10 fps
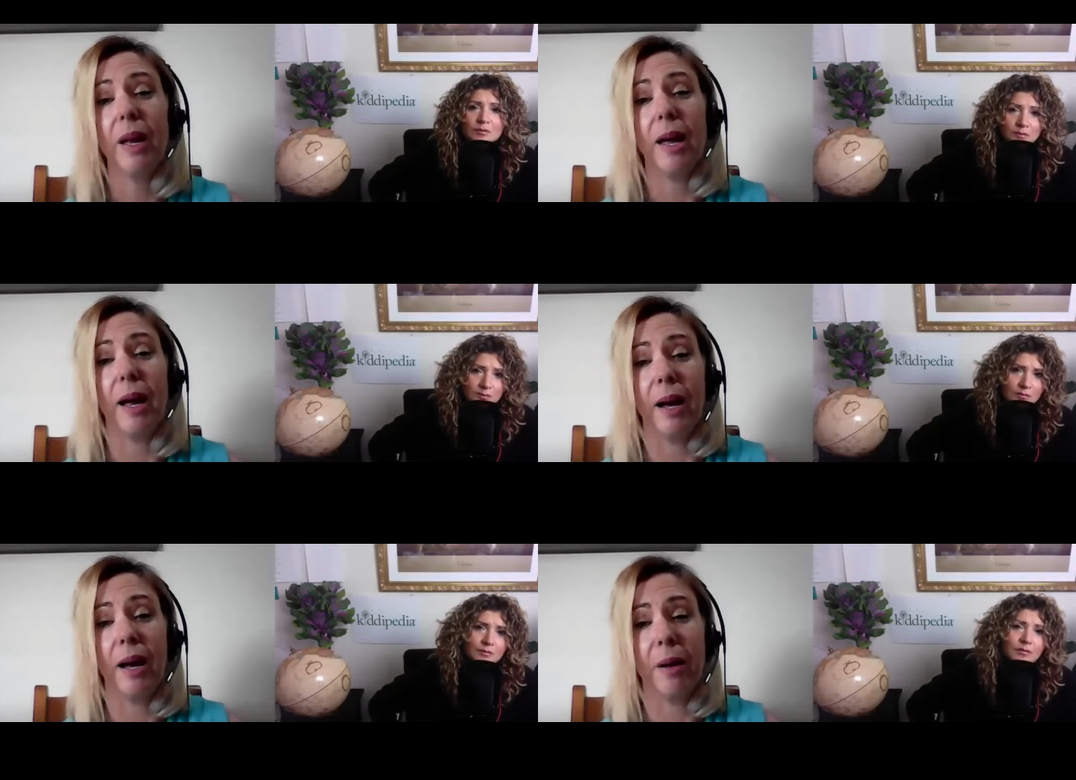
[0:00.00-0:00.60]

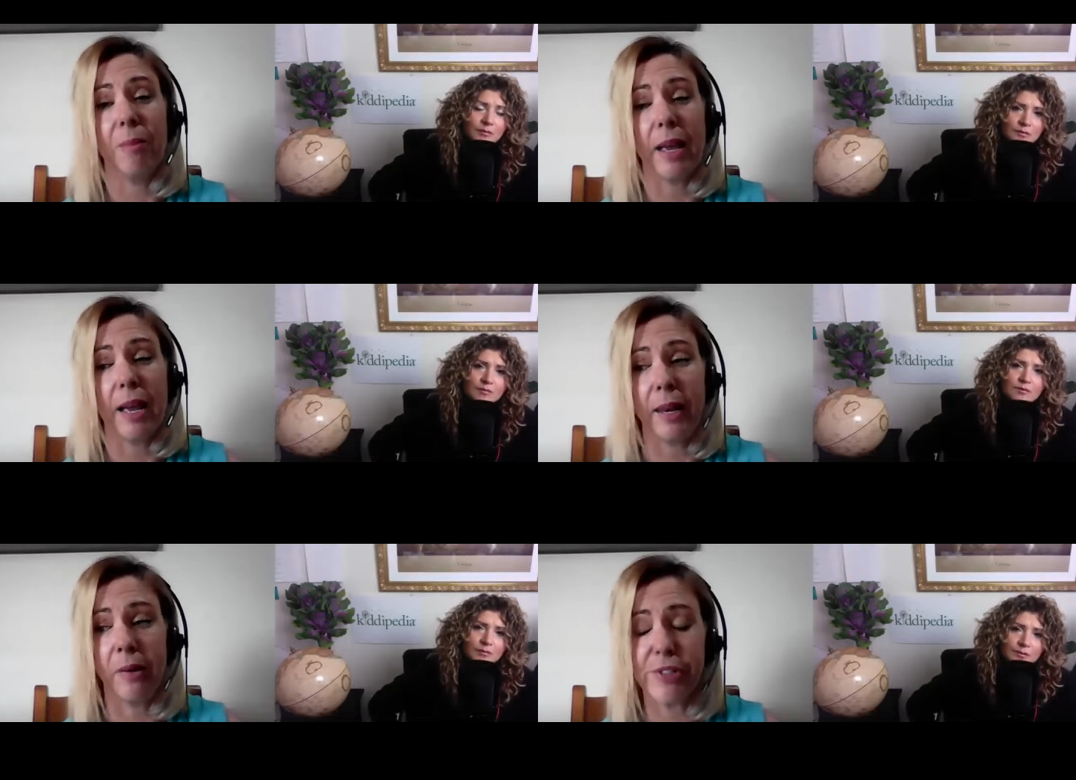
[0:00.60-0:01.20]
Speaker 1: um,
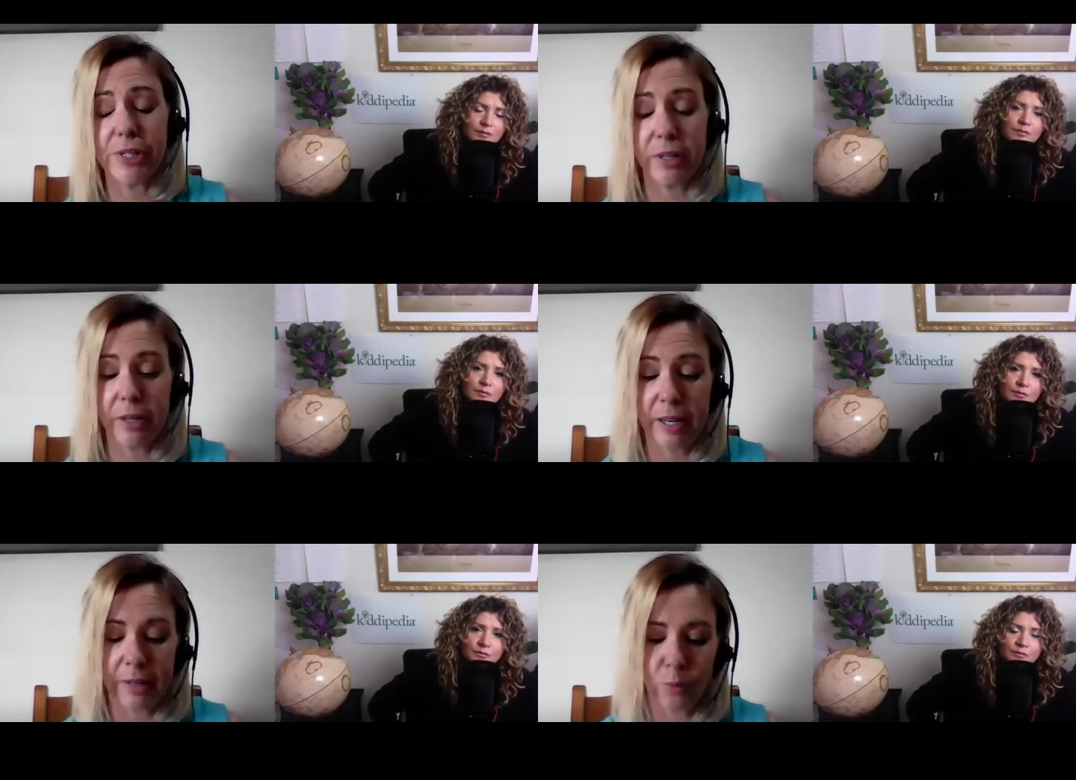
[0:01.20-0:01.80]
and
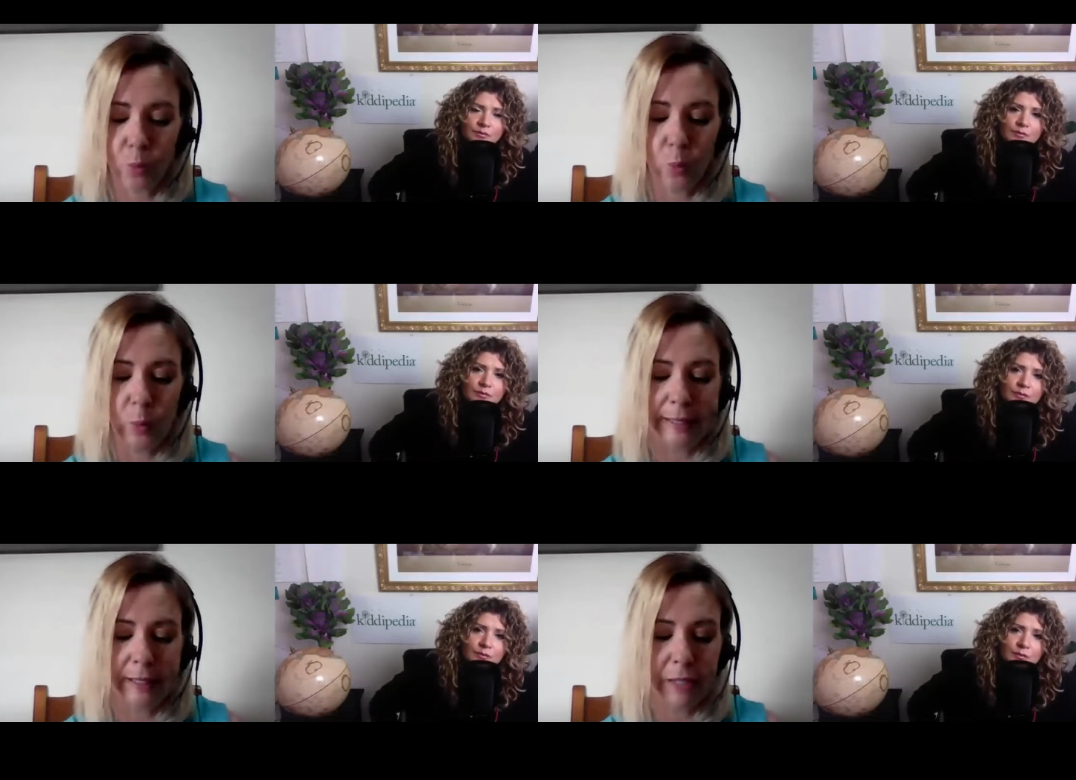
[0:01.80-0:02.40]
and
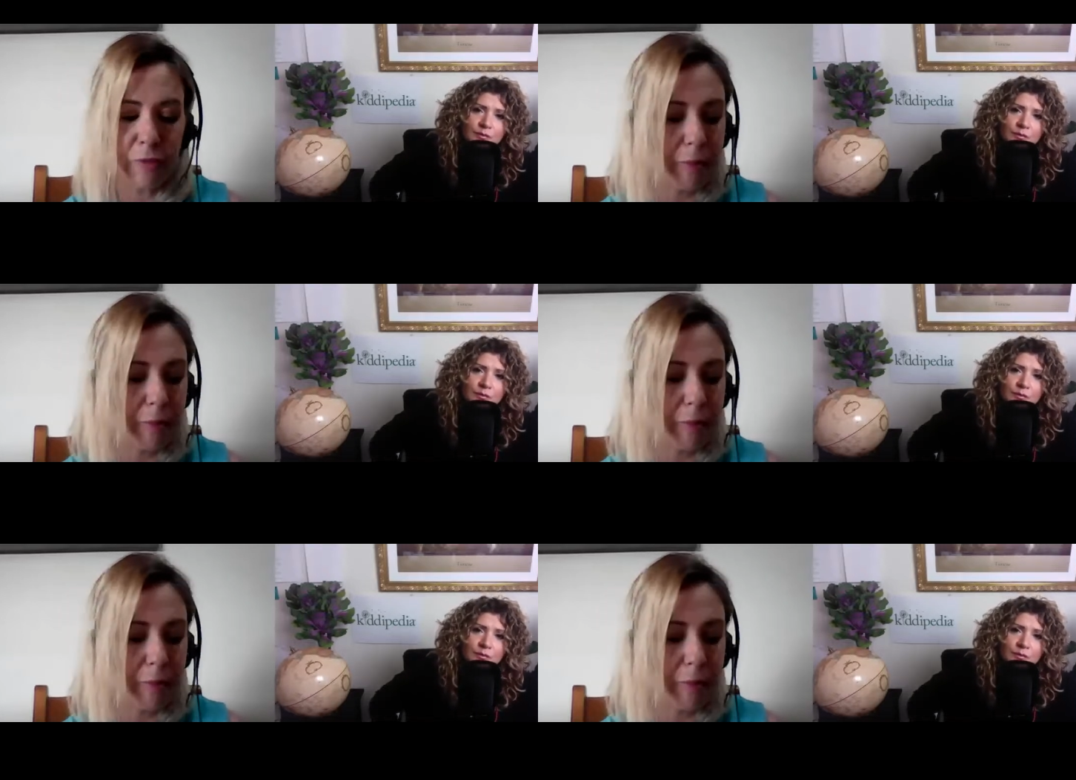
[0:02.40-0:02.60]
we'd given